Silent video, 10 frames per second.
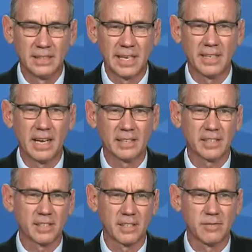They didn't
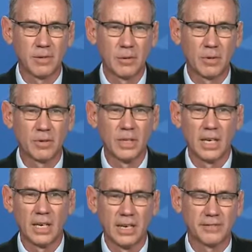ask us if we were
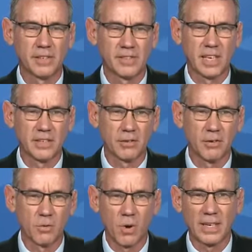left of
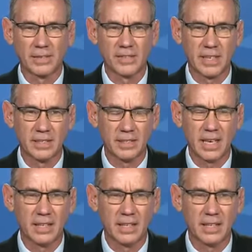center or right of center.